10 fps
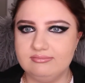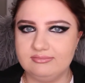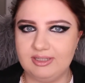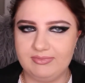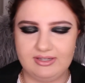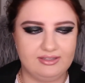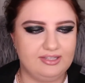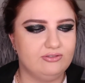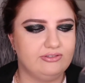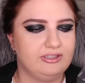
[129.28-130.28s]
Something
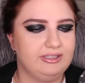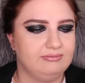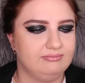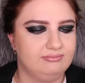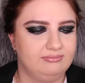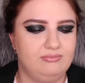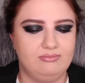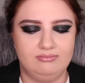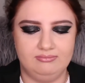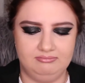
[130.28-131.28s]
silver and
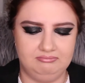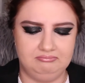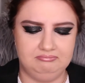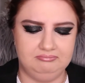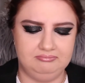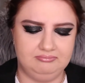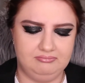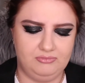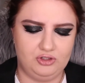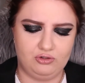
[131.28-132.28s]

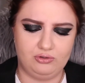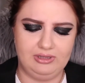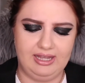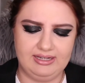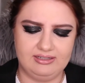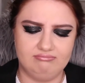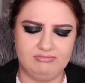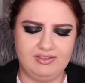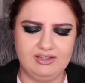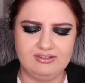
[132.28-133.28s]
screw-like.
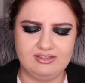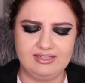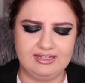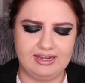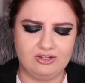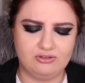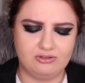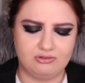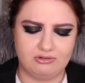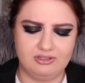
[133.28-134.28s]
I think it's just like extra
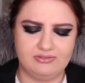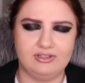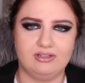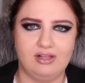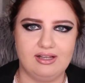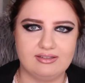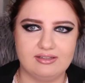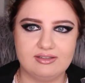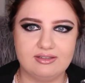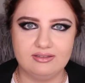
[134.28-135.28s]
screws for your
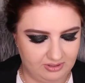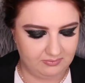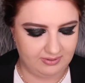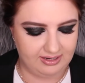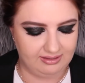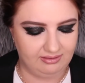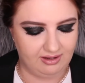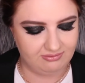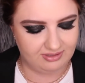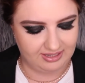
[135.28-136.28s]
glasses. Straight away, I
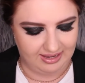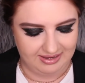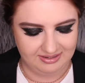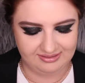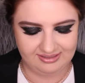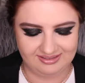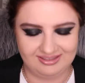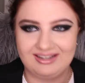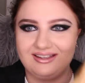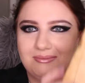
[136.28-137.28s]
love the case. It's
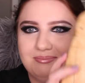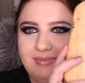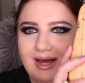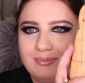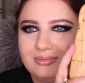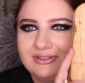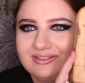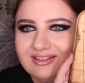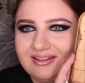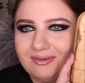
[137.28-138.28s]
like a map
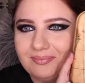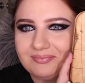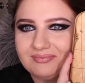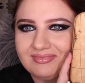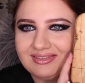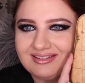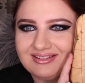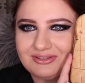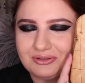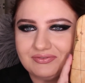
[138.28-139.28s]

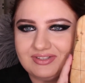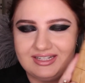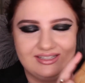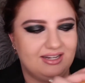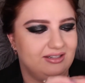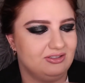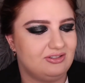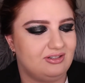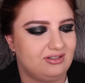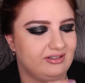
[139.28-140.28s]
sort of detail.
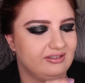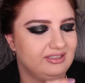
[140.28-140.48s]
So